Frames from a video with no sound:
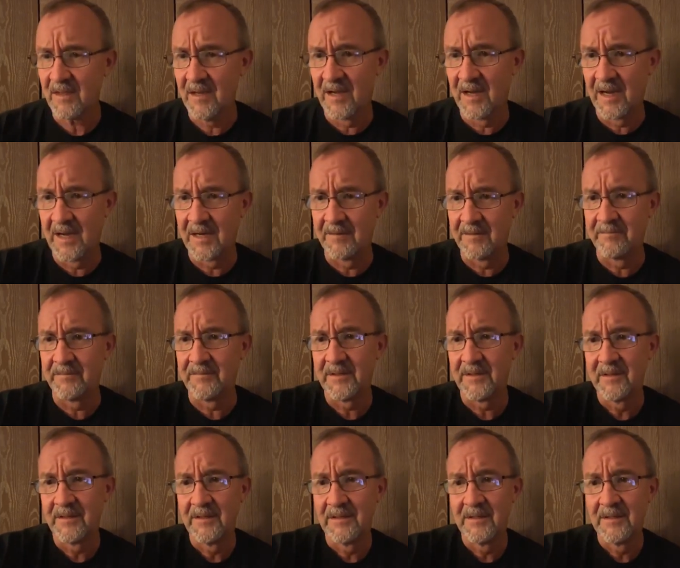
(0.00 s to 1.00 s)

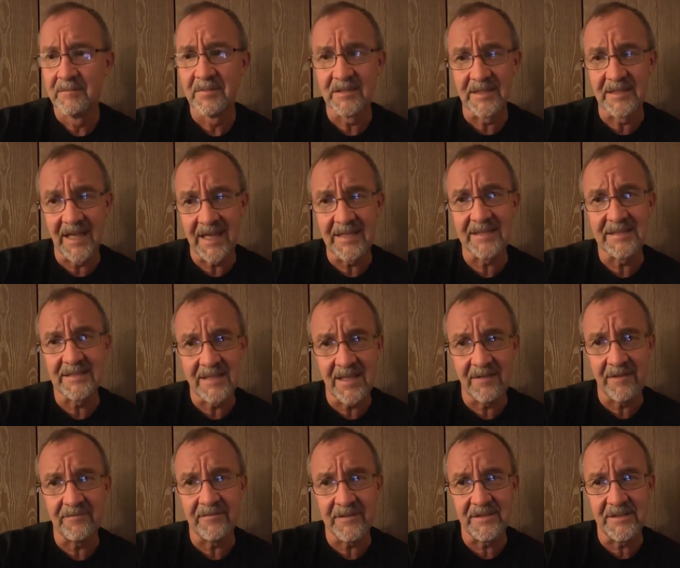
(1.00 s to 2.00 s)
but that is
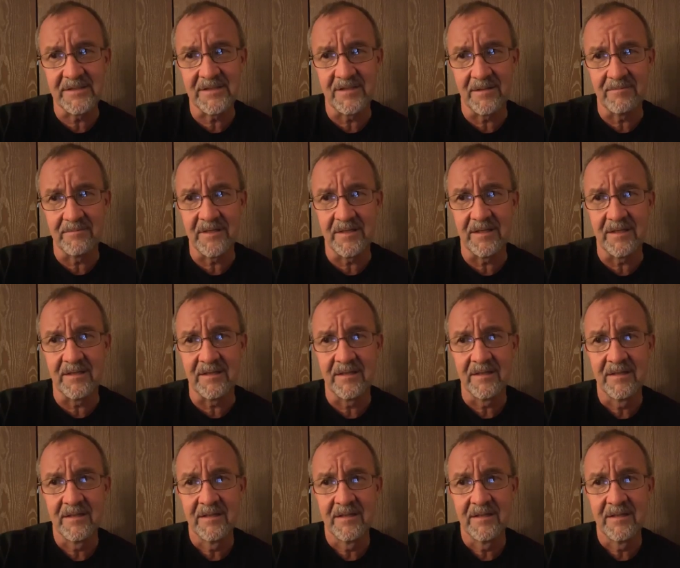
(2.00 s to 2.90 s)
definitely something.